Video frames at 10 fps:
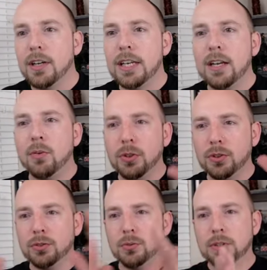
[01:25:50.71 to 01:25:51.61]
Again,
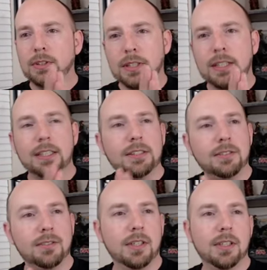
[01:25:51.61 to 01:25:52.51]
we'll we'll uh,
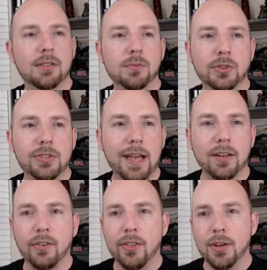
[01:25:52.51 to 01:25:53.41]
uh we'll
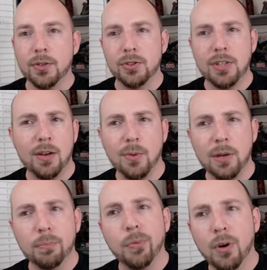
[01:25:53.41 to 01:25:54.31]
tackle those. Yeah, I went
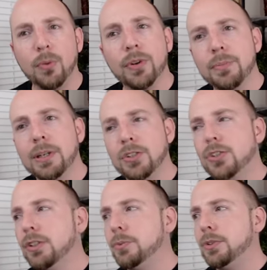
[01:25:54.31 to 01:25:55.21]
and bought one to make
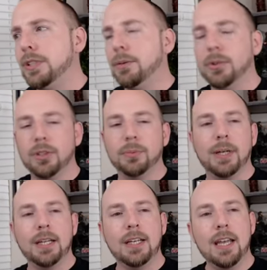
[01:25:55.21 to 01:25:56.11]
sure it was damn good.
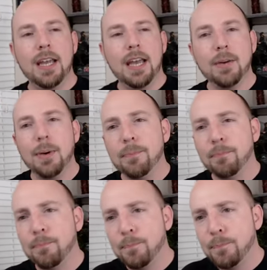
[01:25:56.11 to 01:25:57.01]
But anyway,
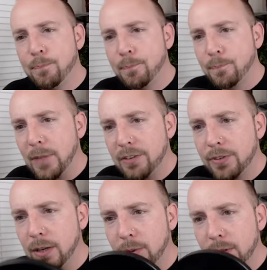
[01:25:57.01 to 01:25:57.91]
I
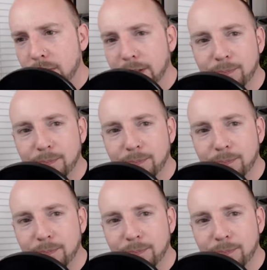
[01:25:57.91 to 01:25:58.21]
forget what I was saying.